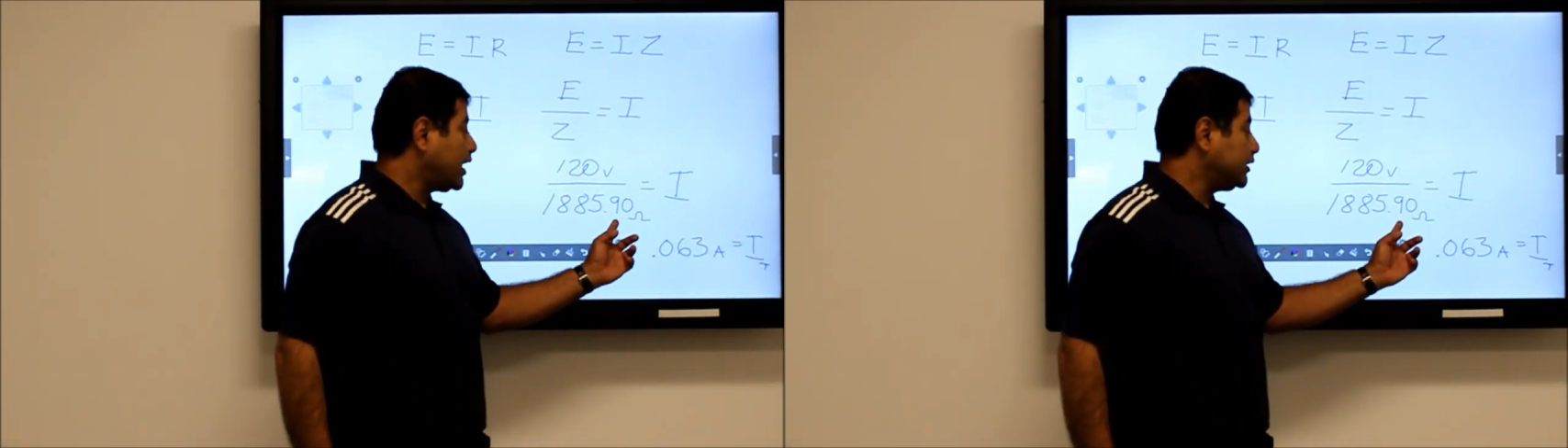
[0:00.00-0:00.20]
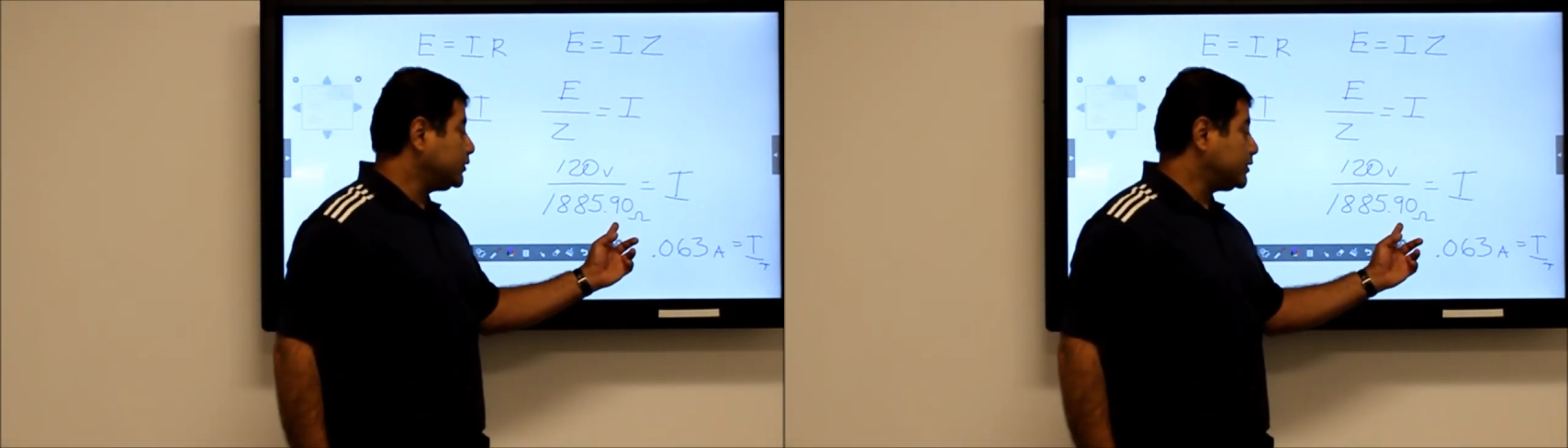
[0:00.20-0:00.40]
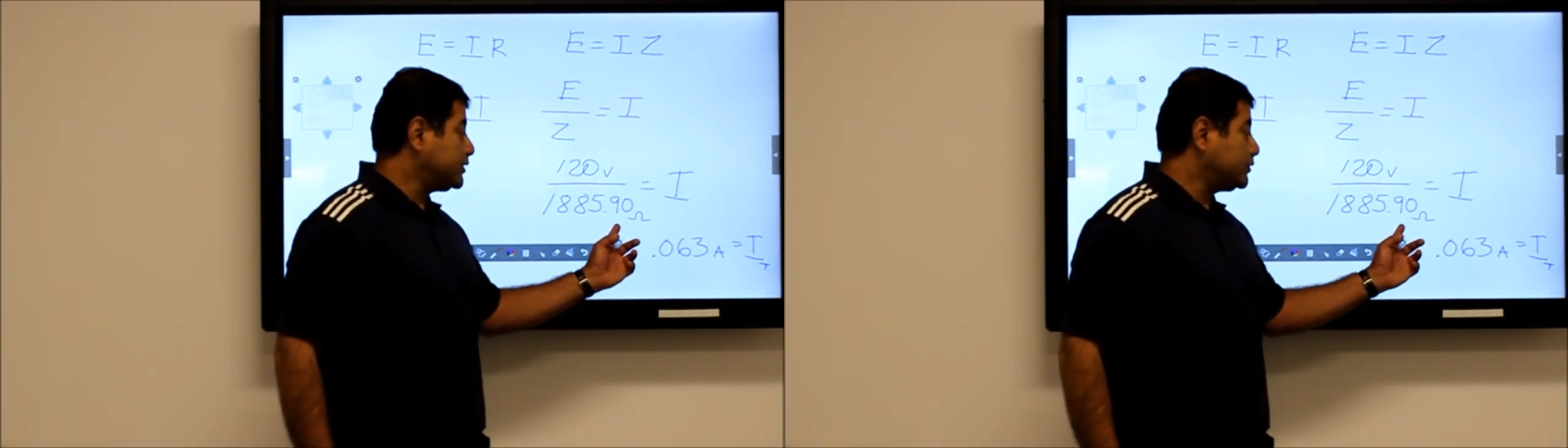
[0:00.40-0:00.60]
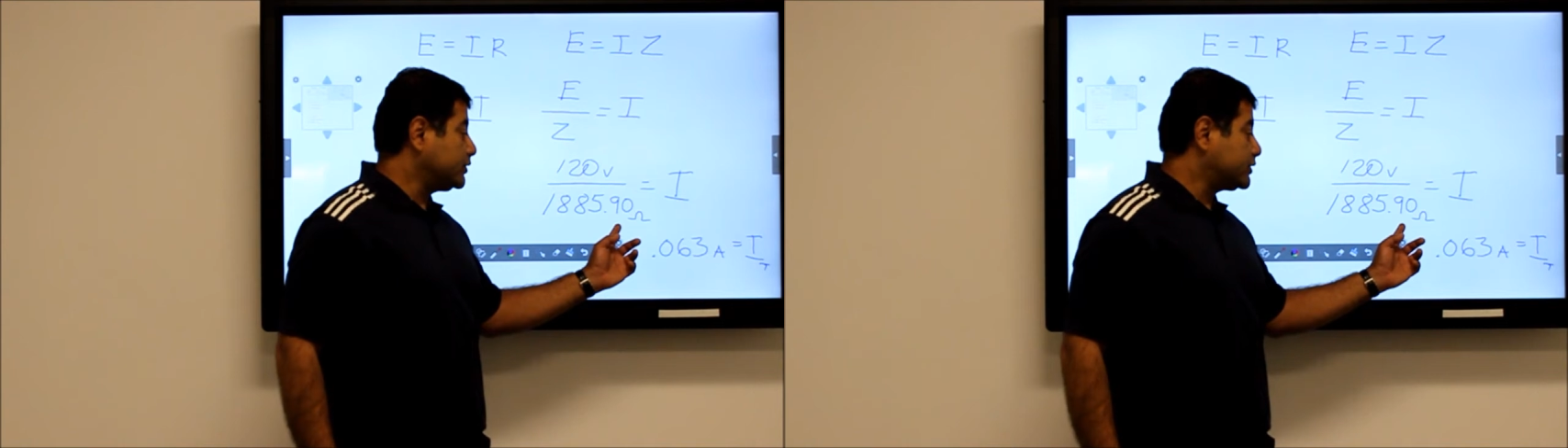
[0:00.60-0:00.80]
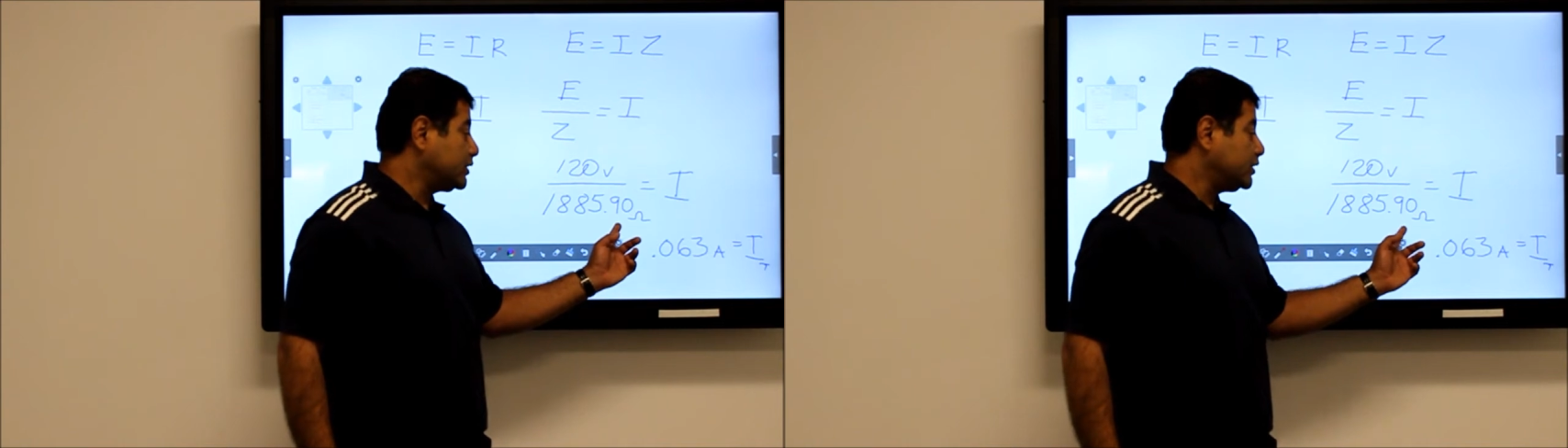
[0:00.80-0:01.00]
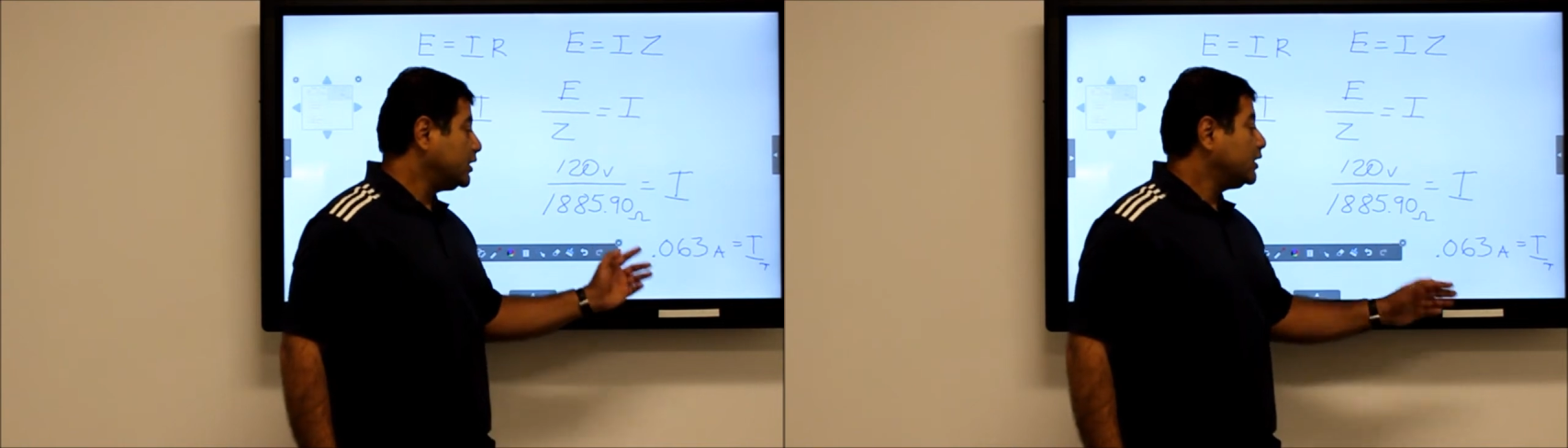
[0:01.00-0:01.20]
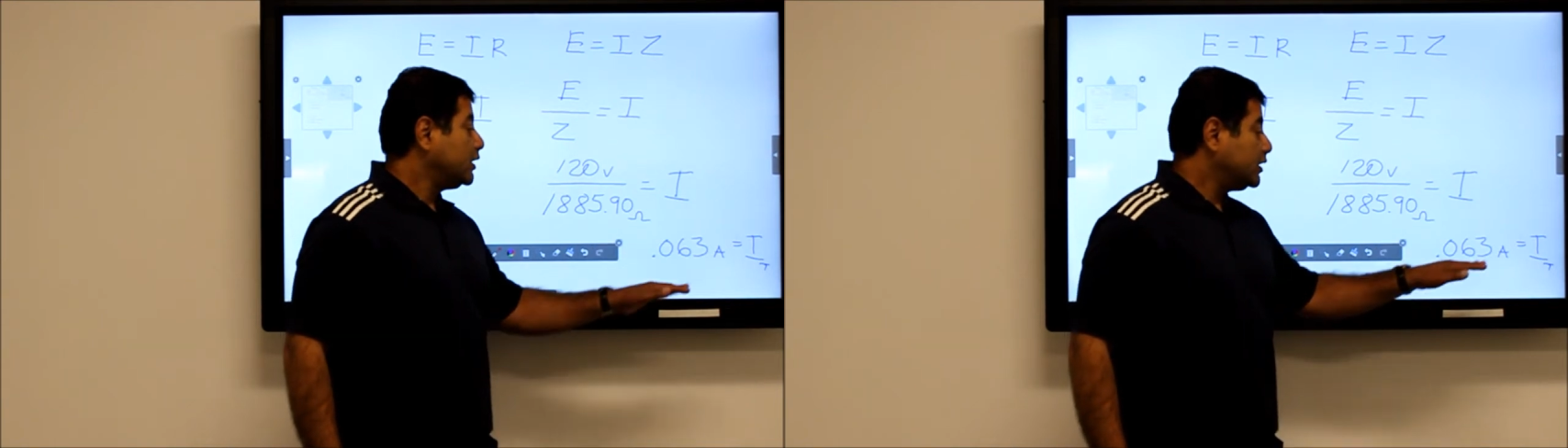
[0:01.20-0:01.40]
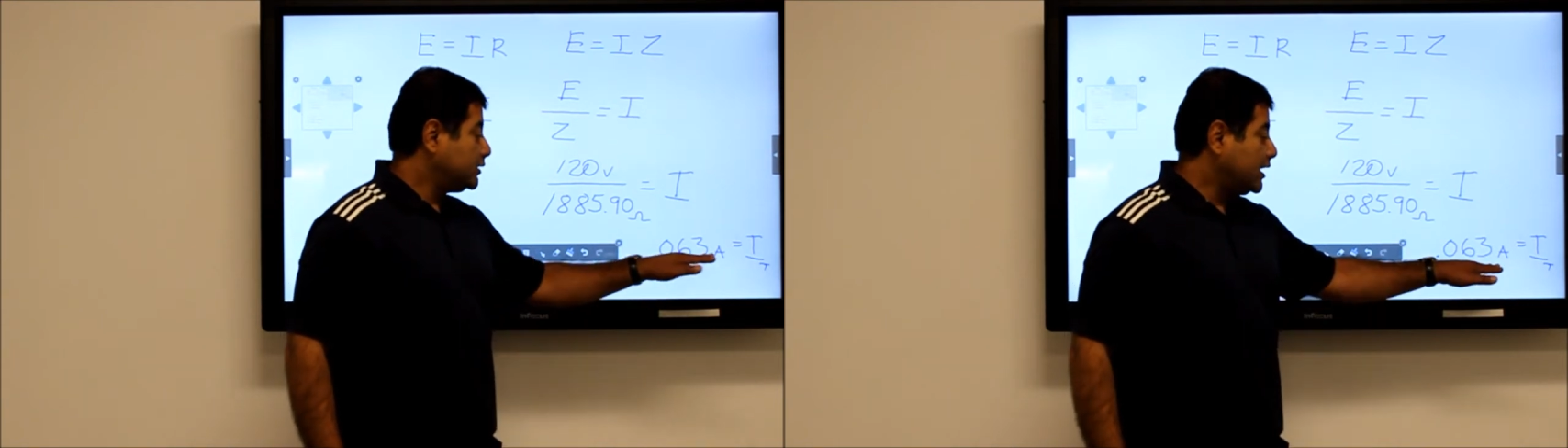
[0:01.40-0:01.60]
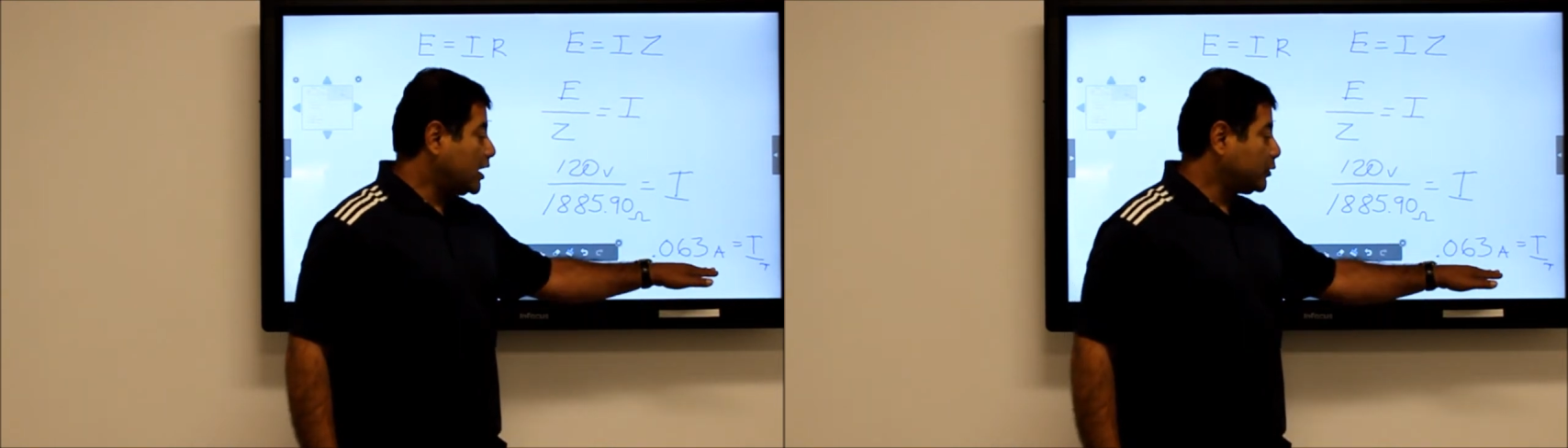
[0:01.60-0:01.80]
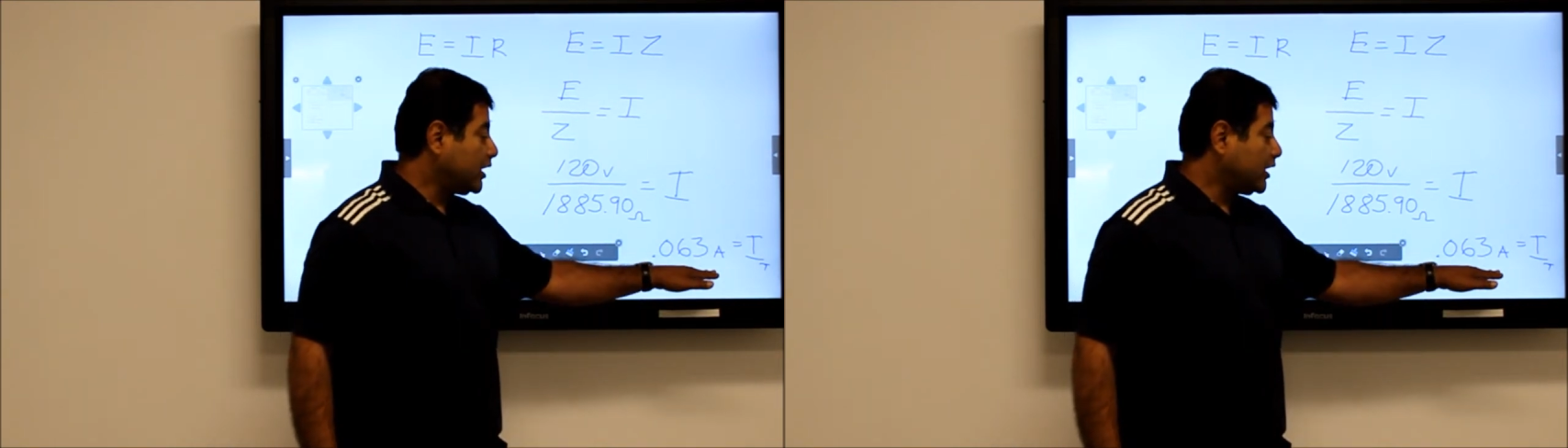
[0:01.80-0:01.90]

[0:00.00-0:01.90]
value, as you can see. Now